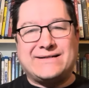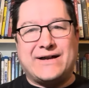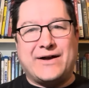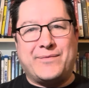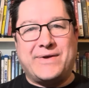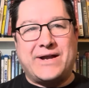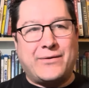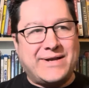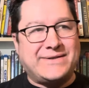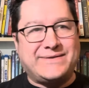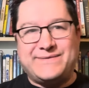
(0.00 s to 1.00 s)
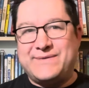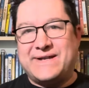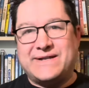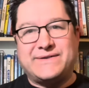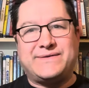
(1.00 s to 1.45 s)
You know, he's
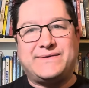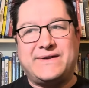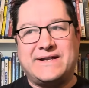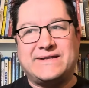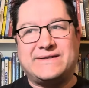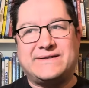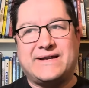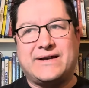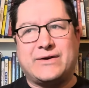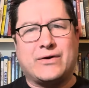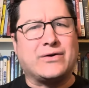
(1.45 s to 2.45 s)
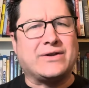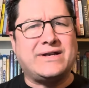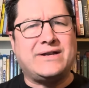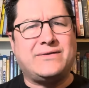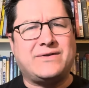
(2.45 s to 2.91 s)
in his
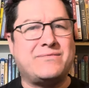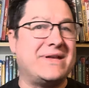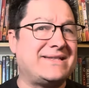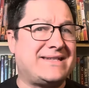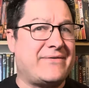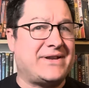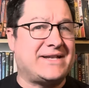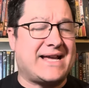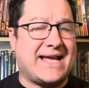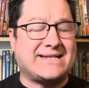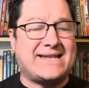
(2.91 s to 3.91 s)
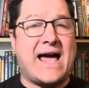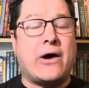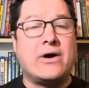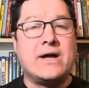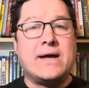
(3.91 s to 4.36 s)
early to mid 70s, I guess now,